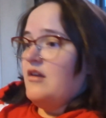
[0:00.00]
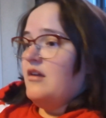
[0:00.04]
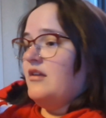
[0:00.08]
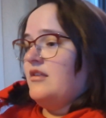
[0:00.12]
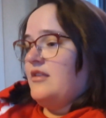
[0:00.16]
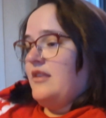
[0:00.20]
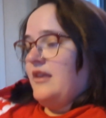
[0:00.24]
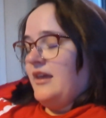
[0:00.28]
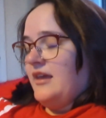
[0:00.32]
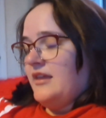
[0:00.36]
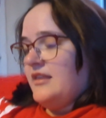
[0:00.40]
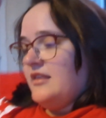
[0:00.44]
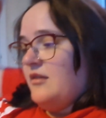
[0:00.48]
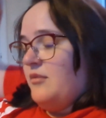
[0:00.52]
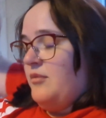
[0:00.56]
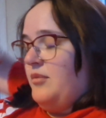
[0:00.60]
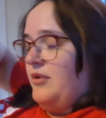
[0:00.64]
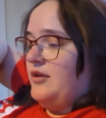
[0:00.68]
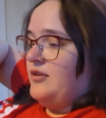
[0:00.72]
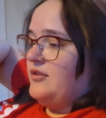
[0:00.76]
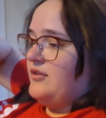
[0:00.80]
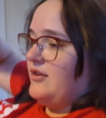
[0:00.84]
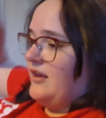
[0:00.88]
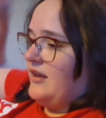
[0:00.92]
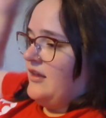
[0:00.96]
like in the
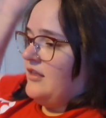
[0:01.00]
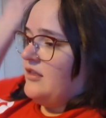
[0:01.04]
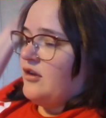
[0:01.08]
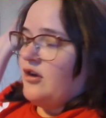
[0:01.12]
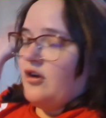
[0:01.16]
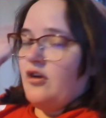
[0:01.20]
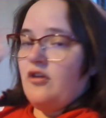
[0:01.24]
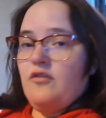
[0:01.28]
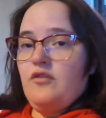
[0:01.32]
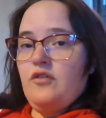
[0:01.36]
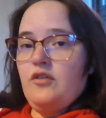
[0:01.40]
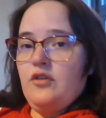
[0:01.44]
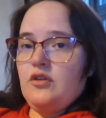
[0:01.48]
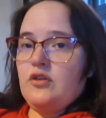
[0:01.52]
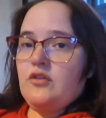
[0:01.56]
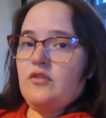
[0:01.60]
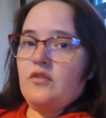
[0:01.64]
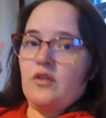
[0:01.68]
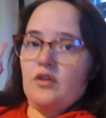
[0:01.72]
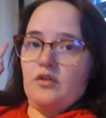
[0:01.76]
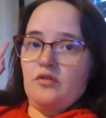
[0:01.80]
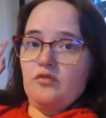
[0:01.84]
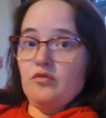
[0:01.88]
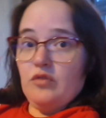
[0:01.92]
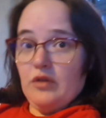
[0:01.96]
building, there are a few
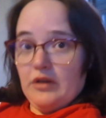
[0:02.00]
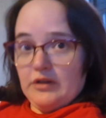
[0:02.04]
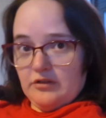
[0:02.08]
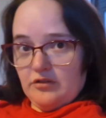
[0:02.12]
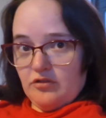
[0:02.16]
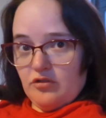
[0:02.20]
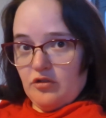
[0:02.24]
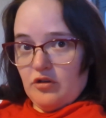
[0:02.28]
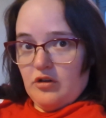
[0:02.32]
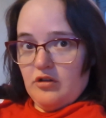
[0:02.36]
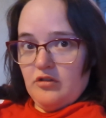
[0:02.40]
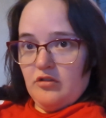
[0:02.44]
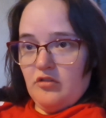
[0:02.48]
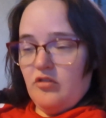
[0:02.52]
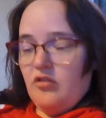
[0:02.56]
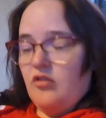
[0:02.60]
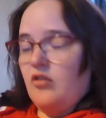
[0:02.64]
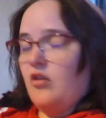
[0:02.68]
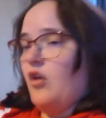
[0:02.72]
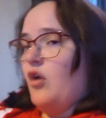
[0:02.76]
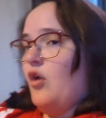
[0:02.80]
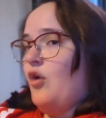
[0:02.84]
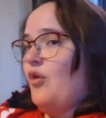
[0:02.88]
different restaurants.